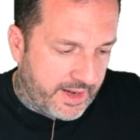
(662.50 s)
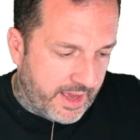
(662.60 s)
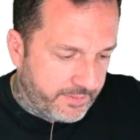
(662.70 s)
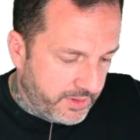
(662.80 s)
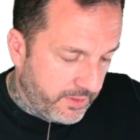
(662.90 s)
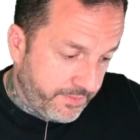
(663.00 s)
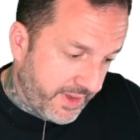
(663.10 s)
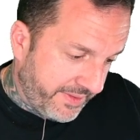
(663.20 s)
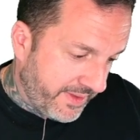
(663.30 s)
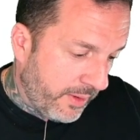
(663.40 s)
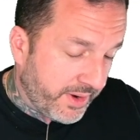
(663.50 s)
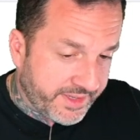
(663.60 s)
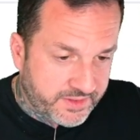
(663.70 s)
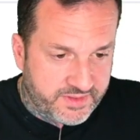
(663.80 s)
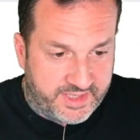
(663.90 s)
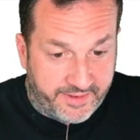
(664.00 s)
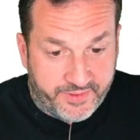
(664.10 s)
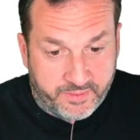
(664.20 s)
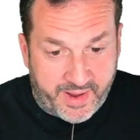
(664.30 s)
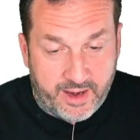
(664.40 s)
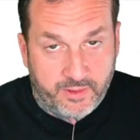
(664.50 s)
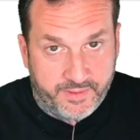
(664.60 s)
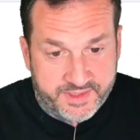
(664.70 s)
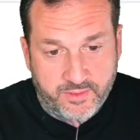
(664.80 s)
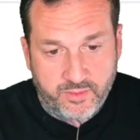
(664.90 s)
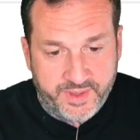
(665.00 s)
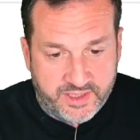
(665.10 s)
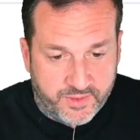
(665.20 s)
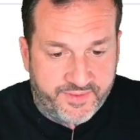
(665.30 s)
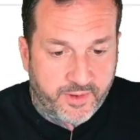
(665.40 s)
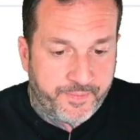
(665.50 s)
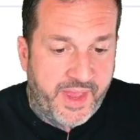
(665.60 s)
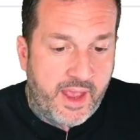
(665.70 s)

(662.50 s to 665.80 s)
and I, you know, I, I want to see if the parallel insert will be useful.